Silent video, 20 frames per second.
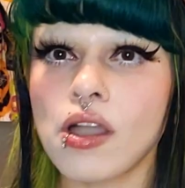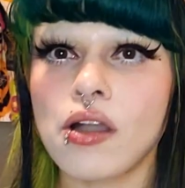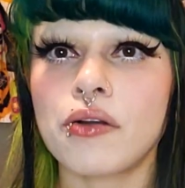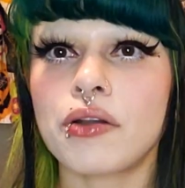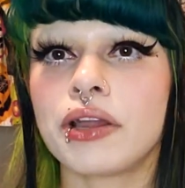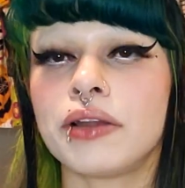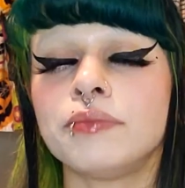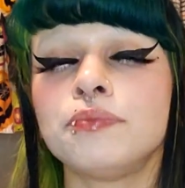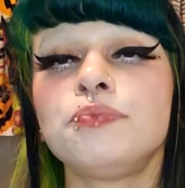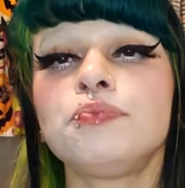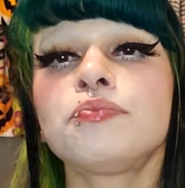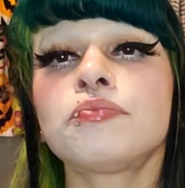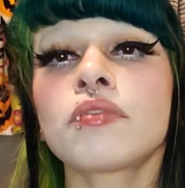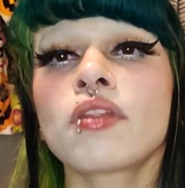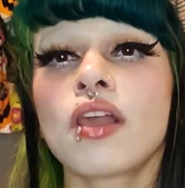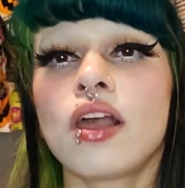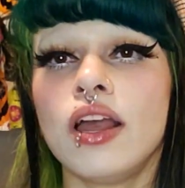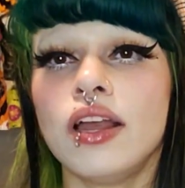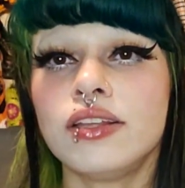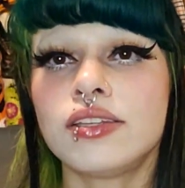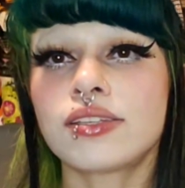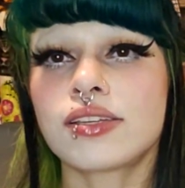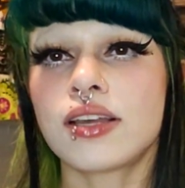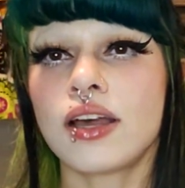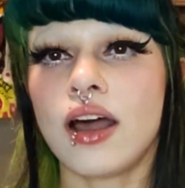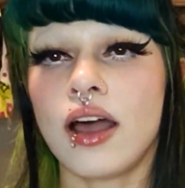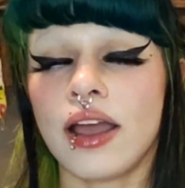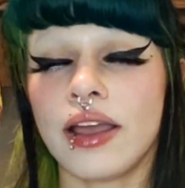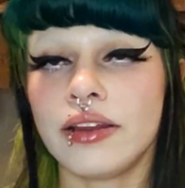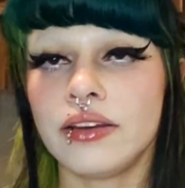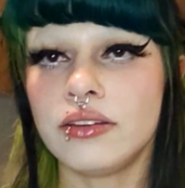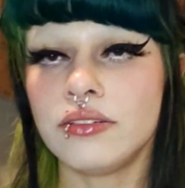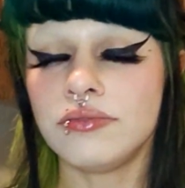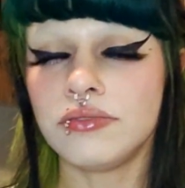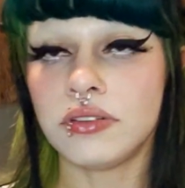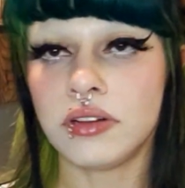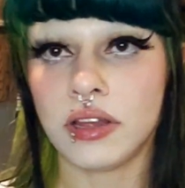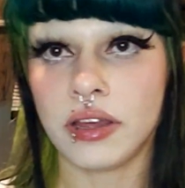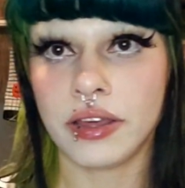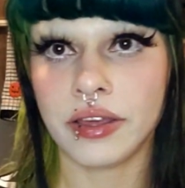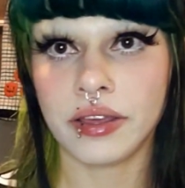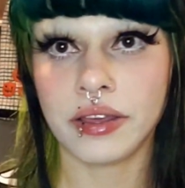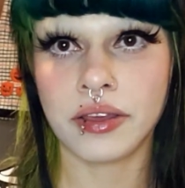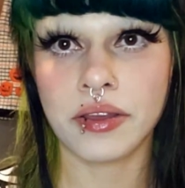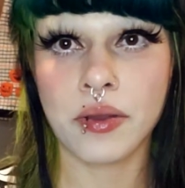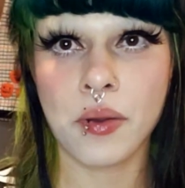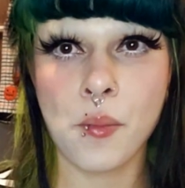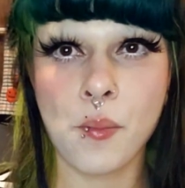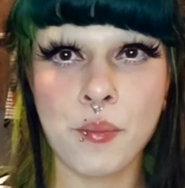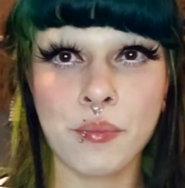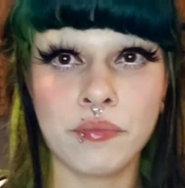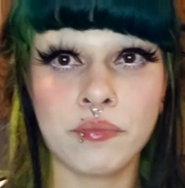Okay, it's kind of like